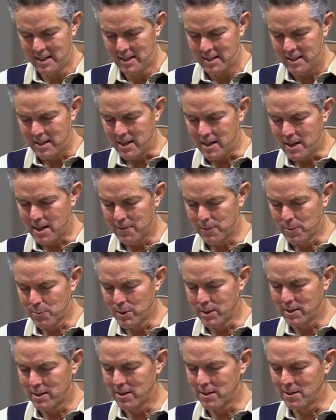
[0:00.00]
They often
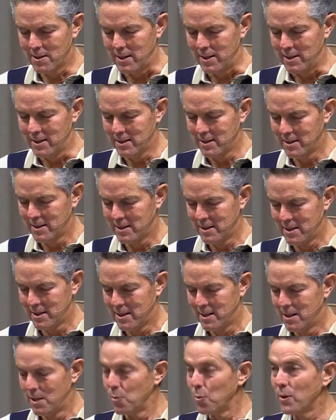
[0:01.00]
went hungry.
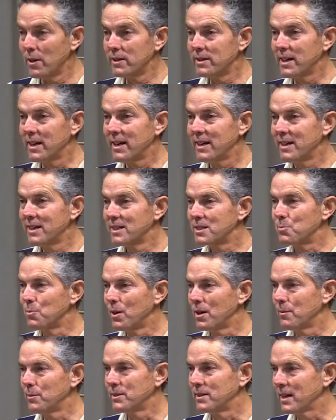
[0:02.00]
One day, his
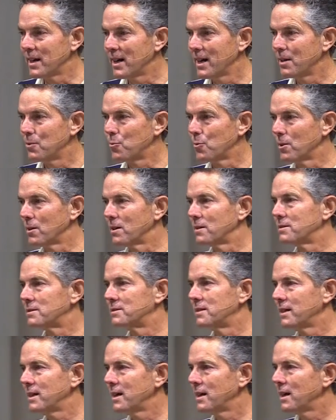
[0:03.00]
mom and dad were
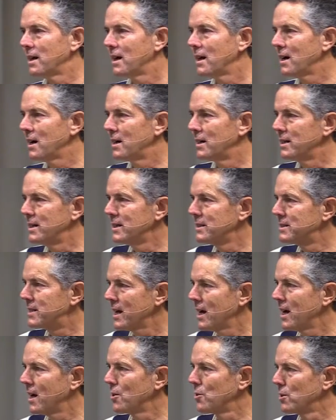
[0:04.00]
in
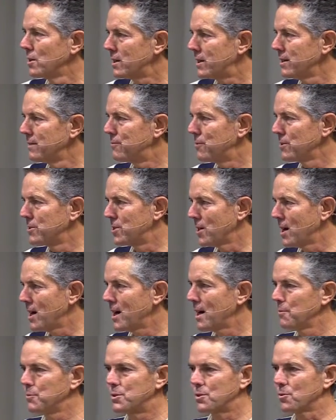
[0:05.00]
town looking for
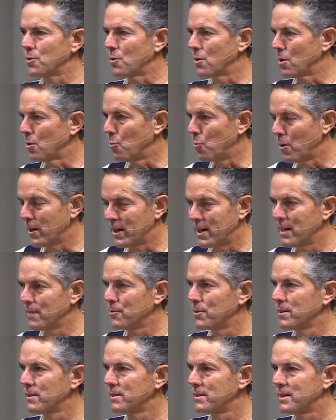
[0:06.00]
jobs or
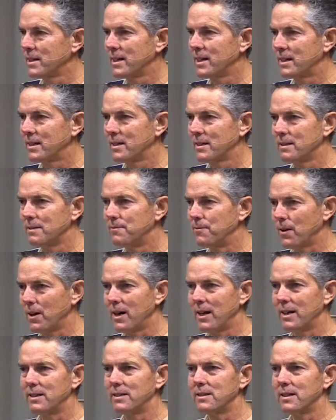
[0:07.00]
whatever they could
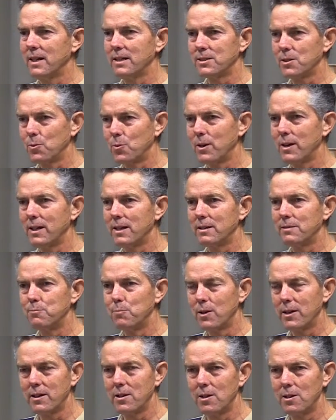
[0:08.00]
find as a way to
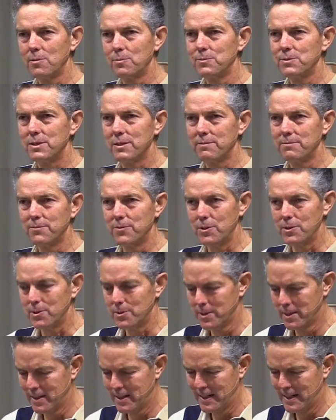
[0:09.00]
bring home some food.